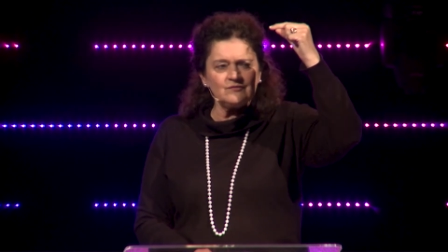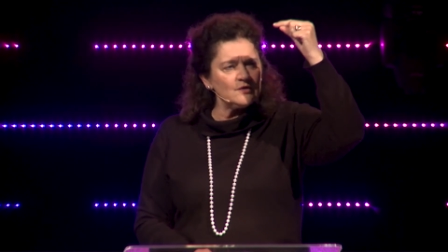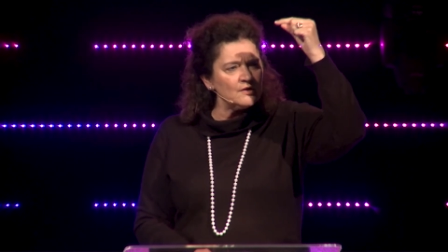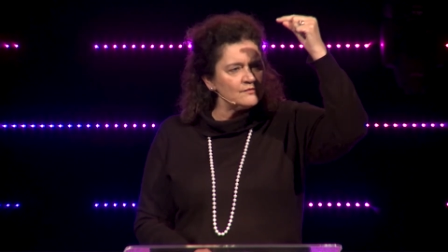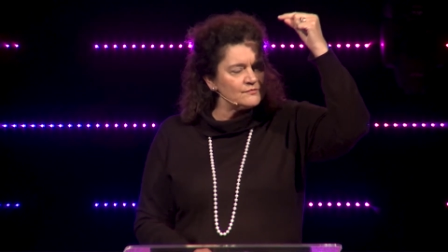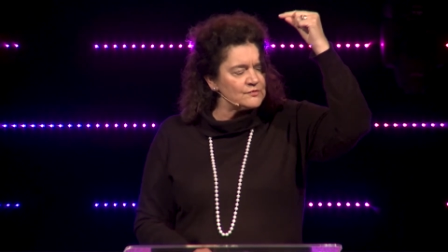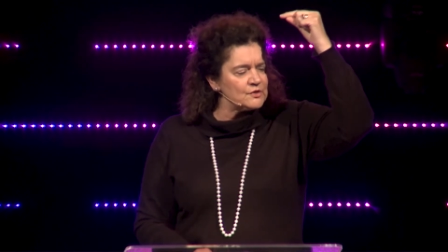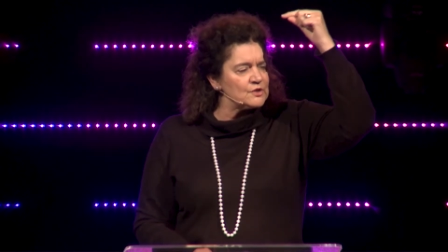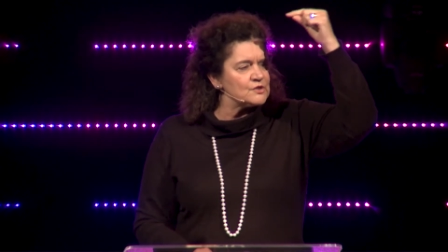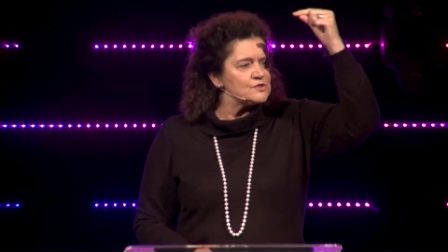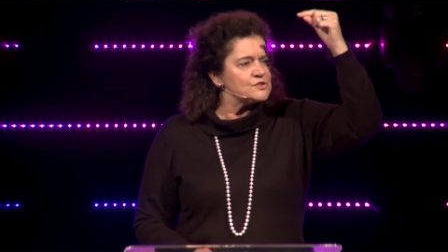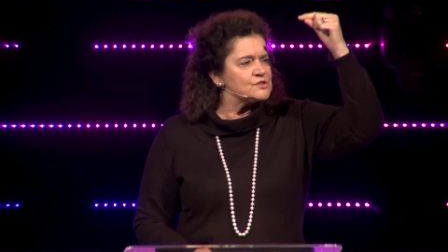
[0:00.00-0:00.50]

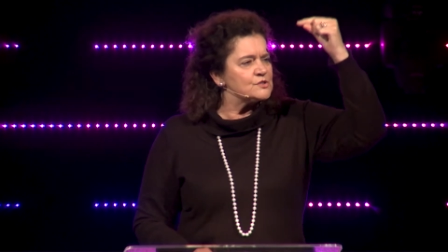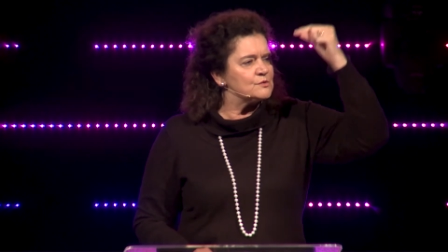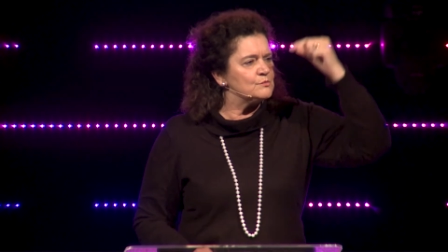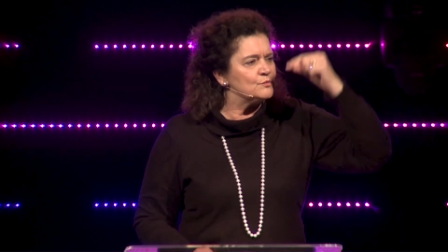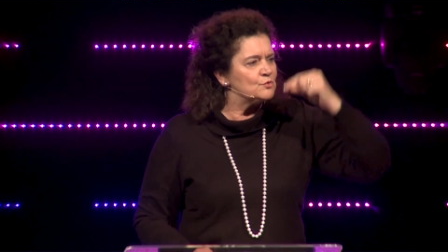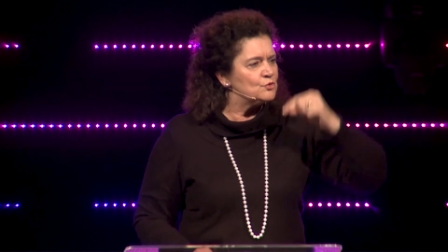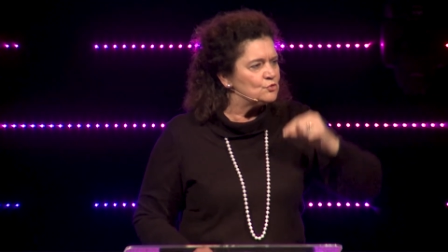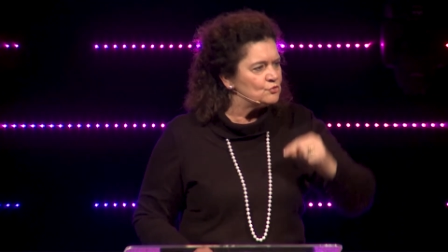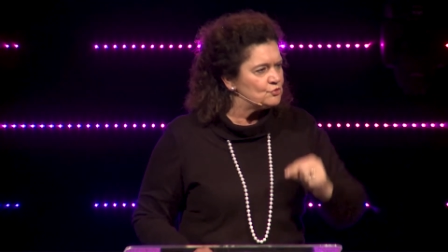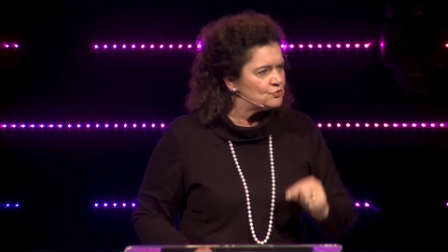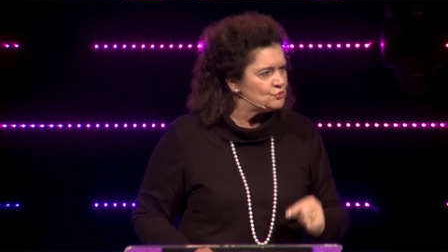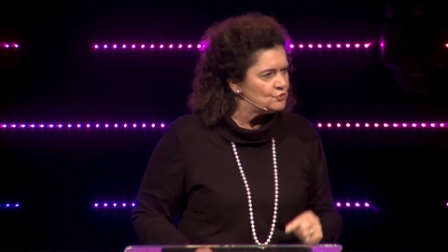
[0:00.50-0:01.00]
I've got some
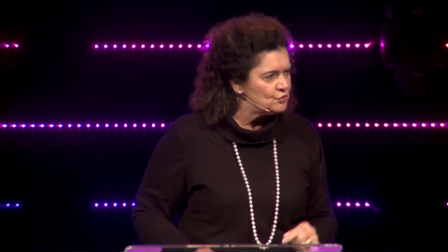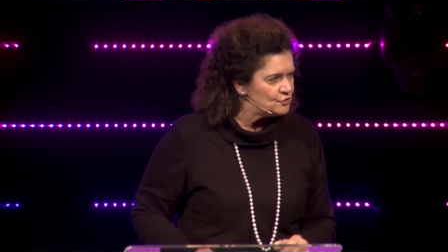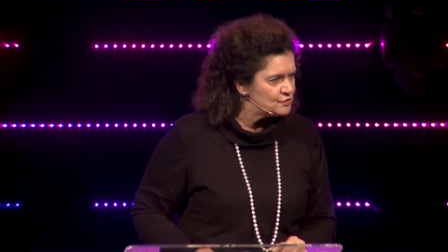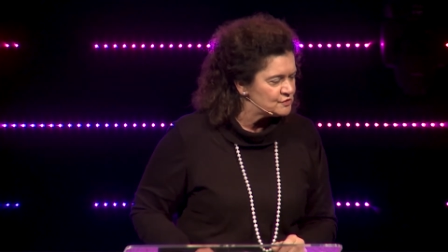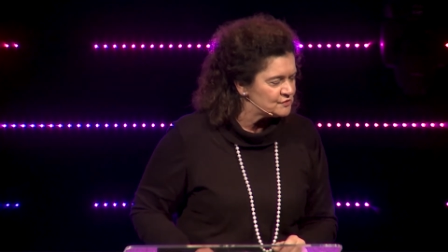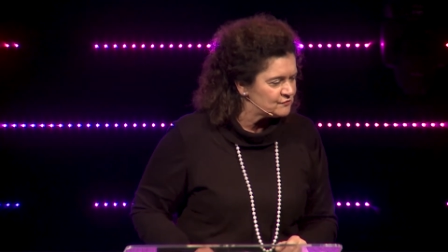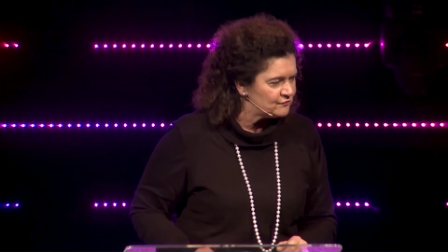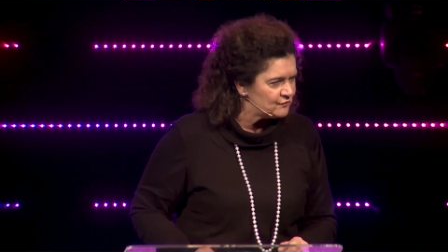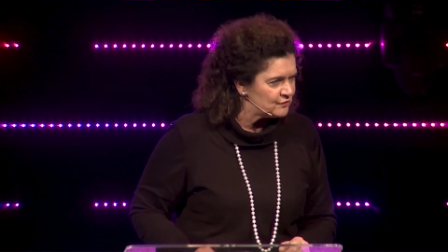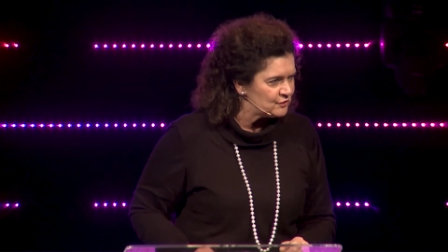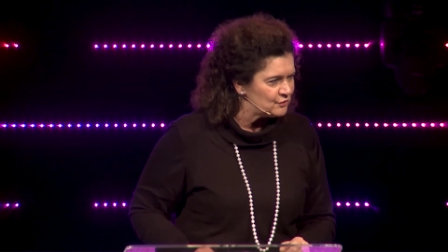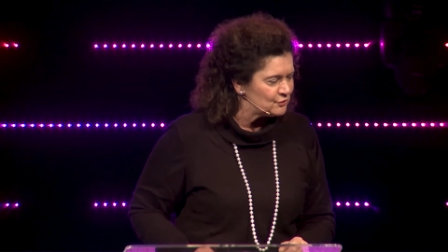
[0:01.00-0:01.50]
good
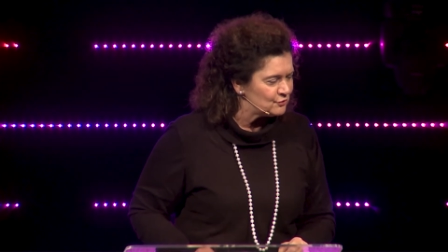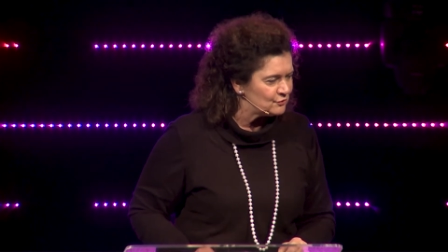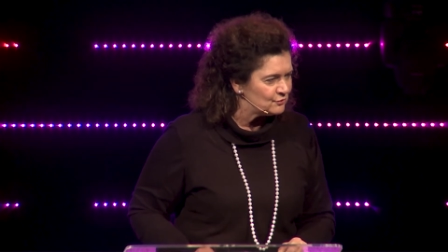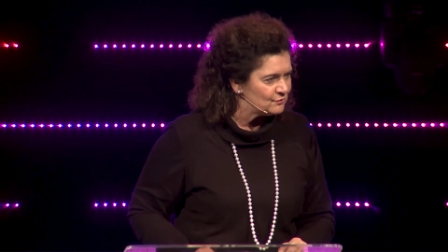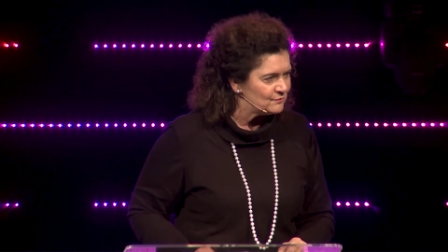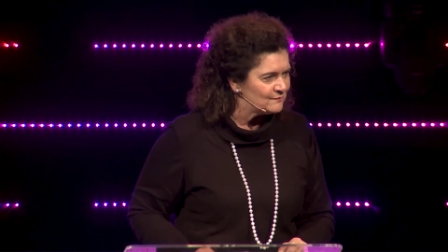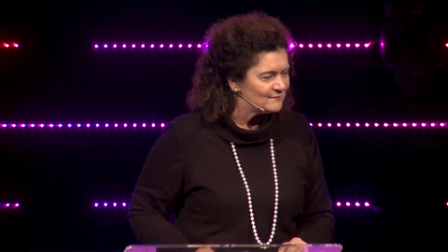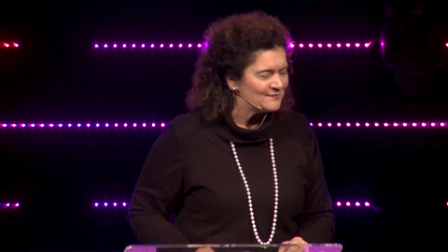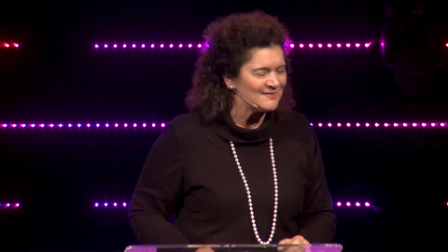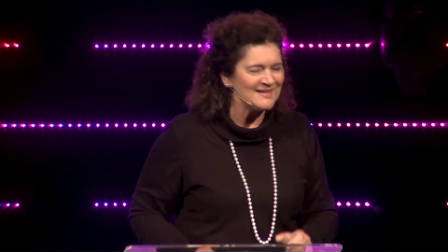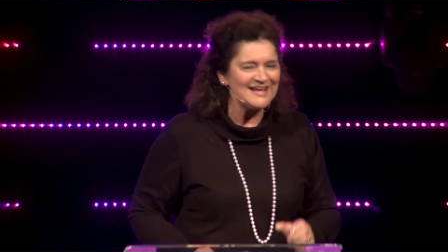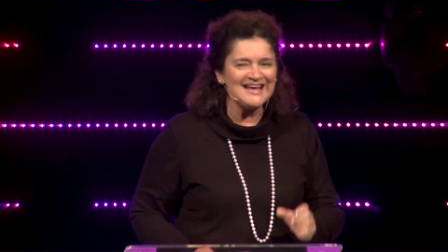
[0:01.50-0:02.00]
news for you.
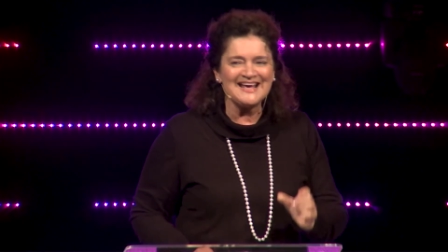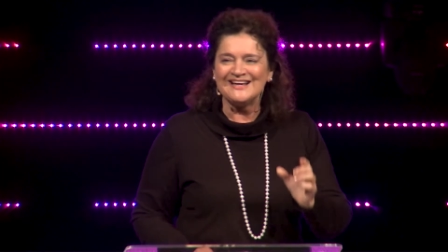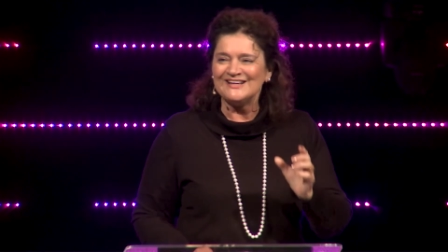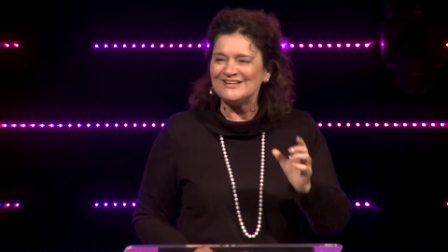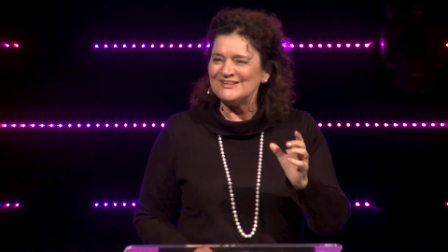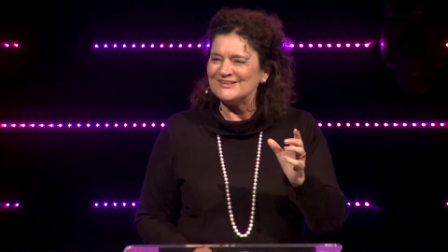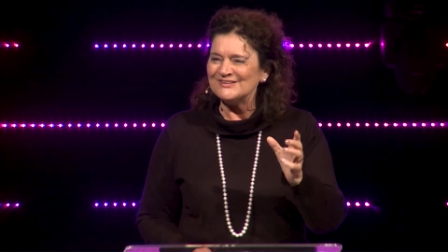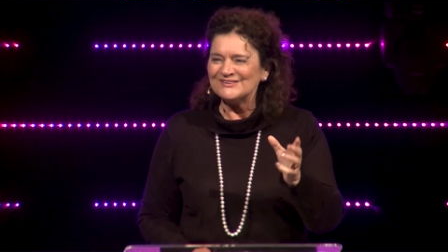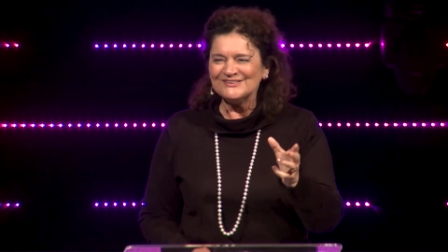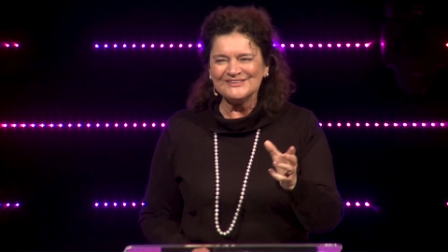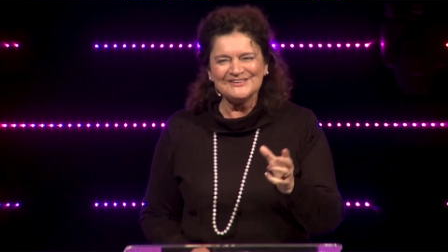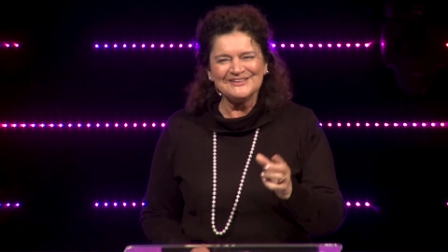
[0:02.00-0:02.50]

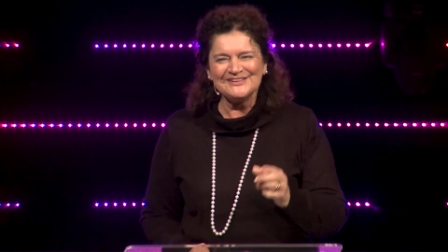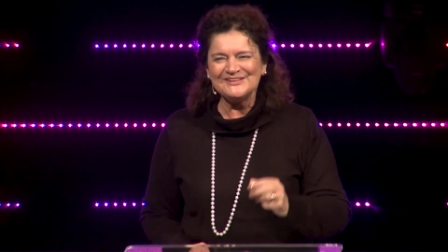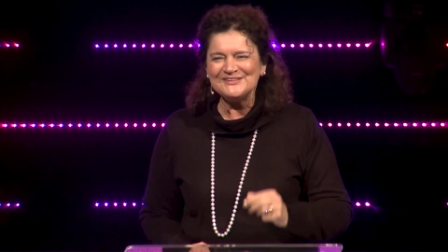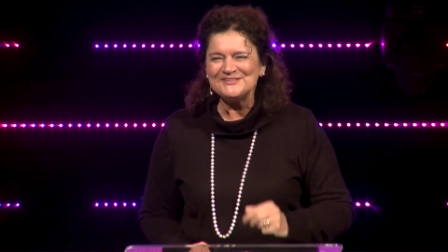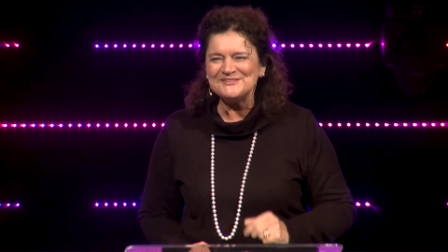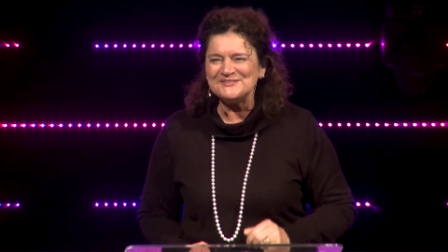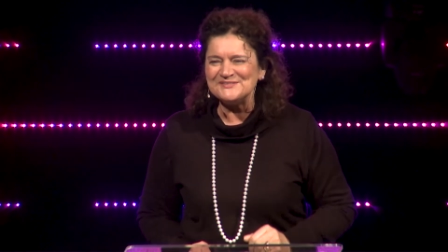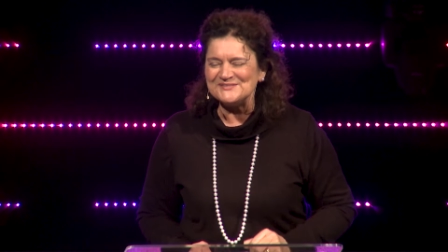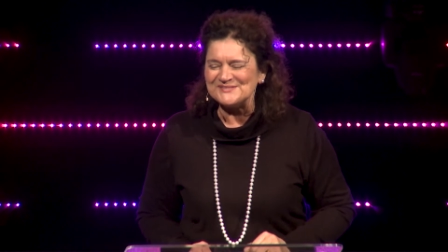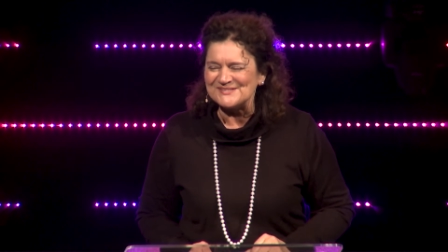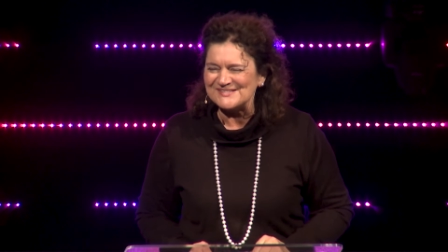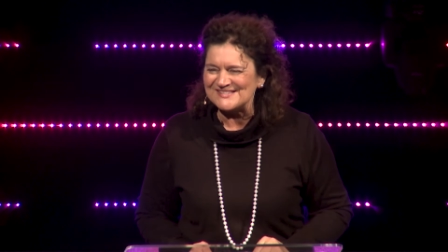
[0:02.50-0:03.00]
You'll
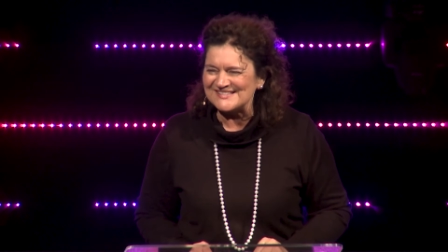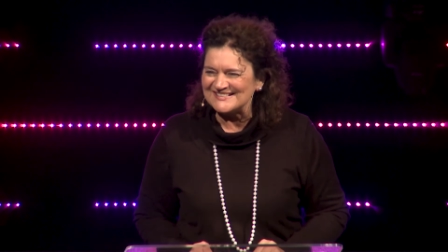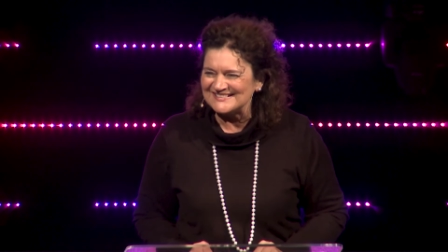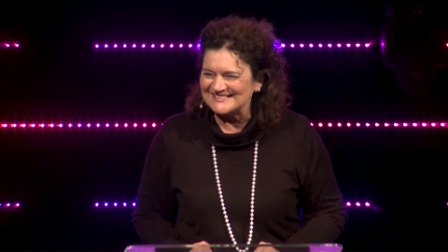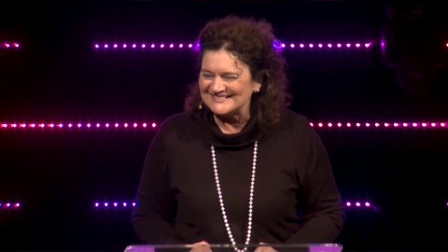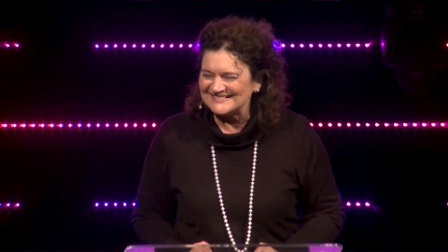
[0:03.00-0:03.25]
lose.